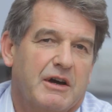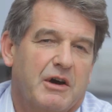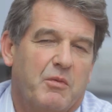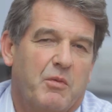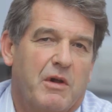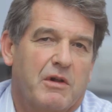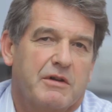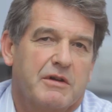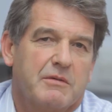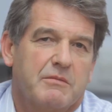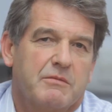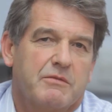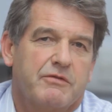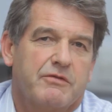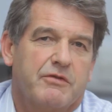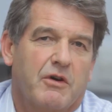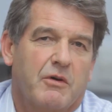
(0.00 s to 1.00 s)

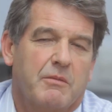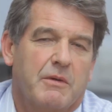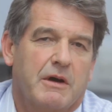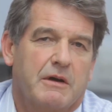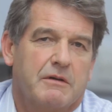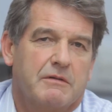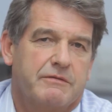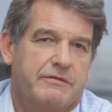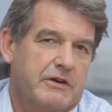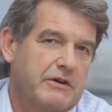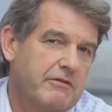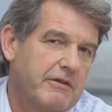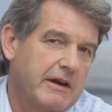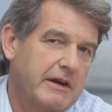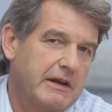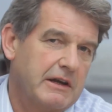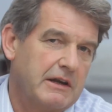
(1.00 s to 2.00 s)
Welcome from very
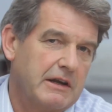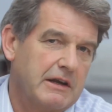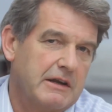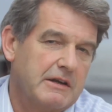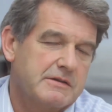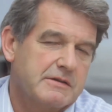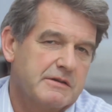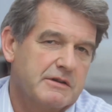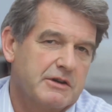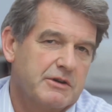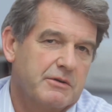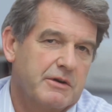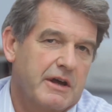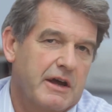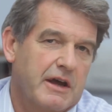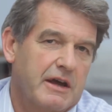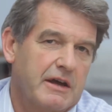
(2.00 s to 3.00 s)
rainy Leeds in the
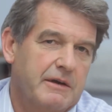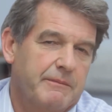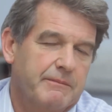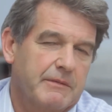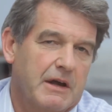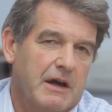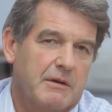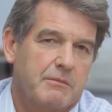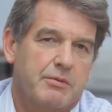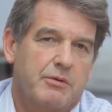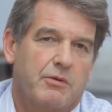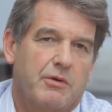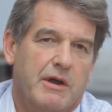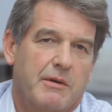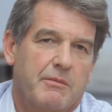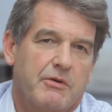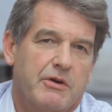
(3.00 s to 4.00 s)
UK. I'm
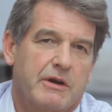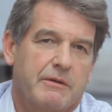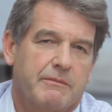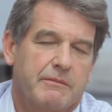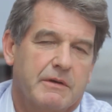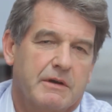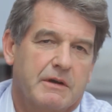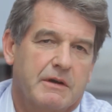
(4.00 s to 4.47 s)
Paul Emery,